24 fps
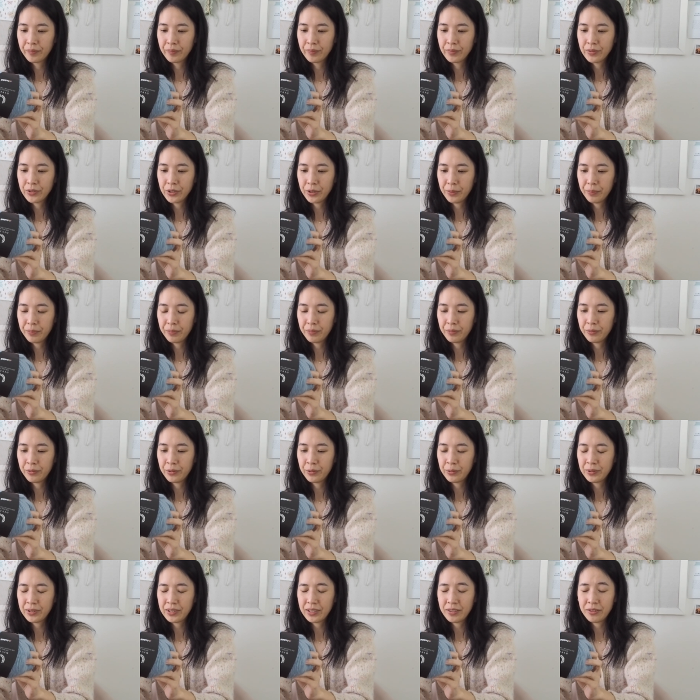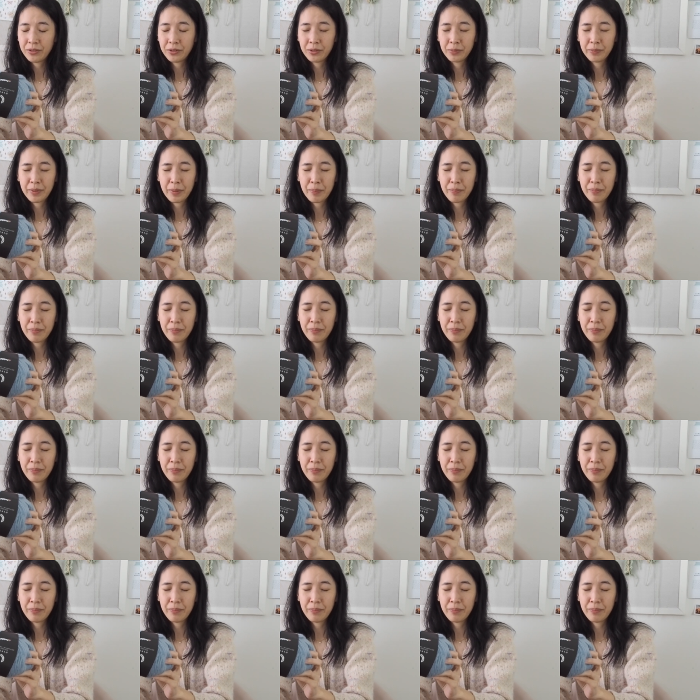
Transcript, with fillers: so what was I talking about?